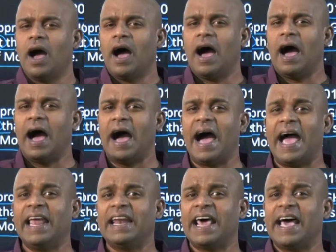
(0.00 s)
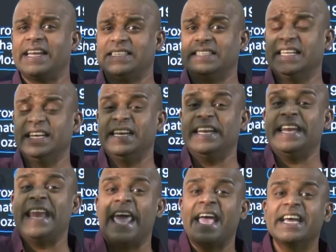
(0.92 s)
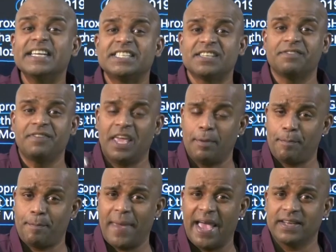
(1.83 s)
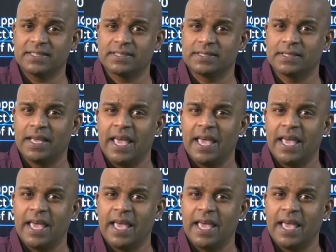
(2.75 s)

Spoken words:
Highlight the negative impacts.